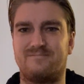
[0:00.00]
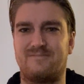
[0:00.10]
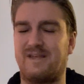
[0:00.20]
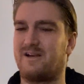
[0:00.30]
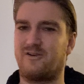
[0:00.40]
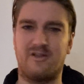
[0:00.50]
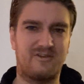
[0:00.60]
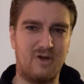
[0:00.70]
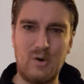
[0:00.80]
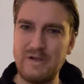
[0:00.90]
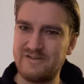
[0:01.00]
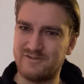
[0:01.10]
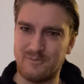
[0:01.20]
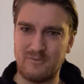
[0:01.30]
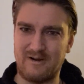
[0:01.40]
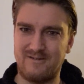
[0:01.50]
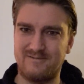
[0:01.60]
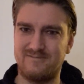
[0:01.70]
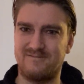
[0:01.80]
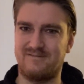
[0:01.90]
That are not going somewhere.
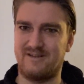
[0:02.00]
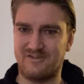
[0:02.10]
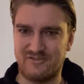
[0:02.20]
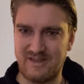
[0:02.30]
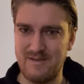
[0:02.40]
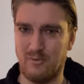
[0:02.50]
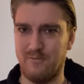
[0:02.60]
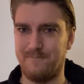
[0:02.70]
They're stable.